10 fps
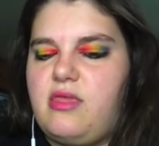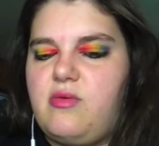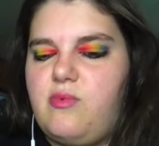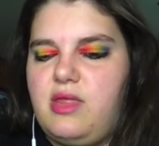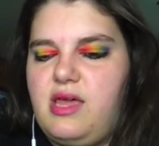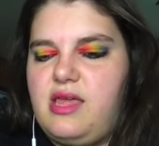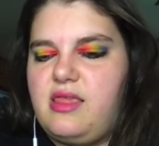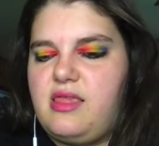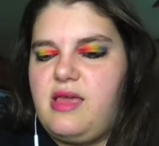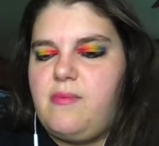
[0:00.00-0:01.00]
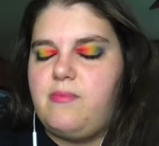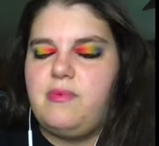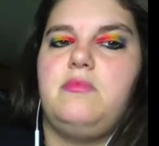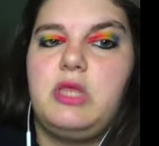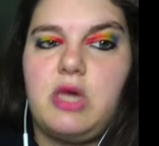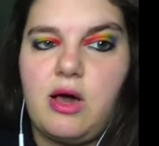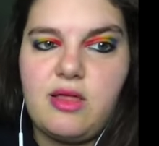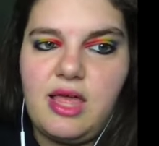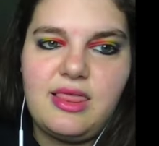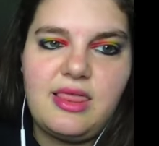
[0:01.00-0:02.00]
really seem talk
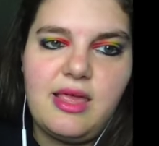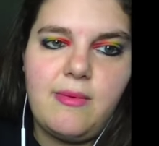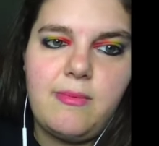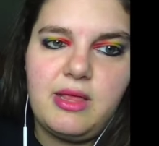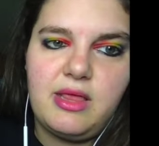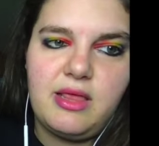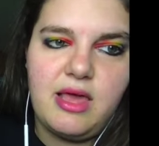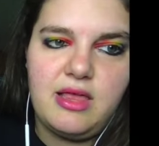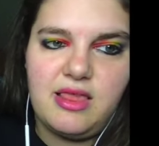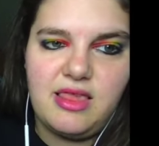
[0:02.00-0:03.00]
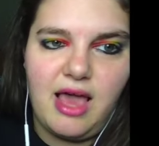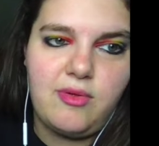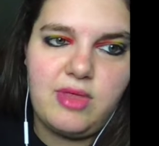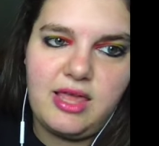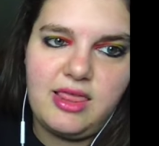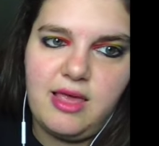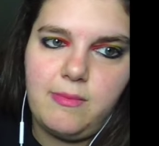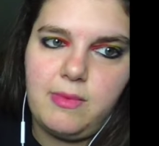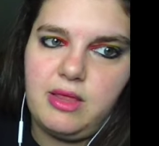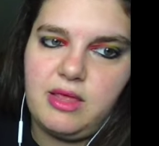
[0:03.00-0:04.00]
like them and and sound like
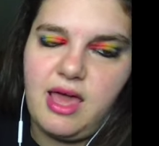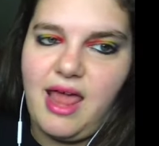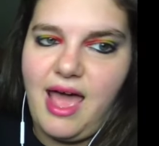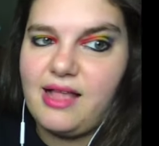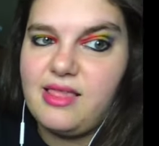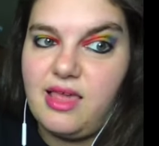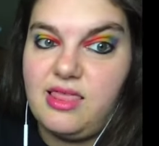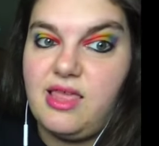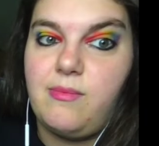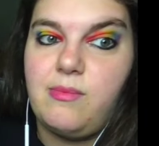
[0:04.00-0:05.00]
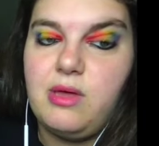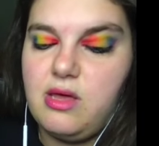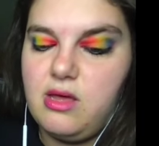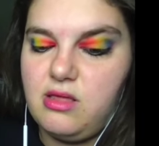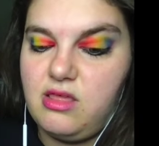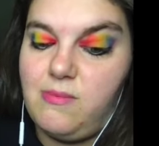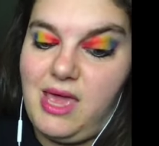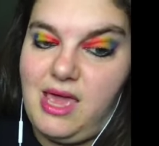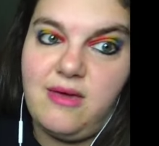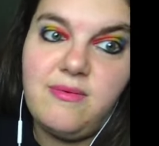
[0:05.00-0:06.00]
them and kind of act like them to
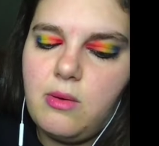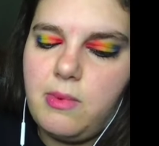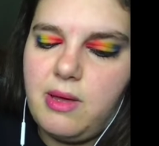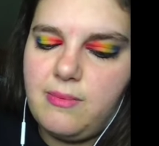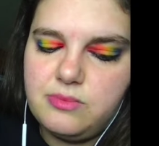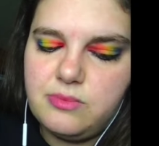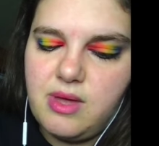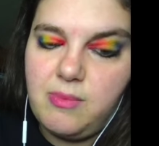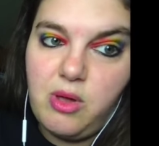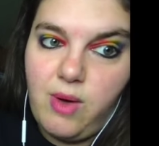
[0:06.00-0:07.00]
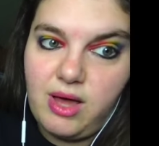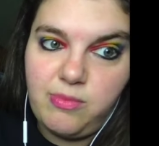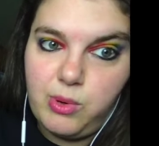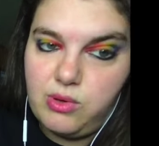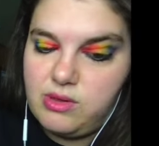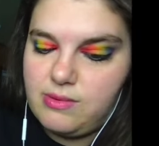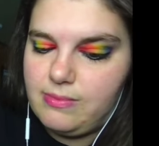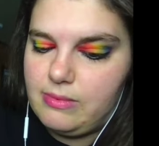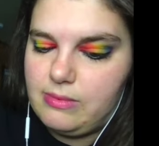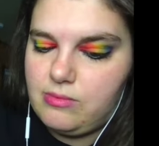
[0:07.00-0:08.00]
me. But I'm no expert.
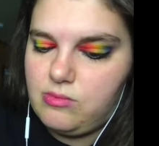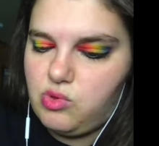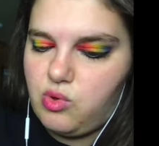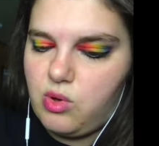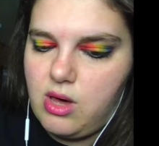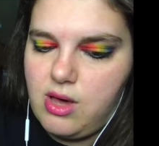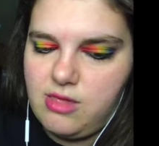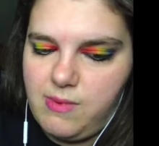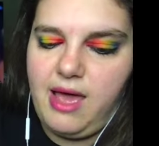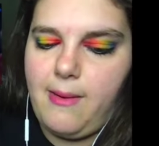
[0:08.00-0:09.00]
Trust me.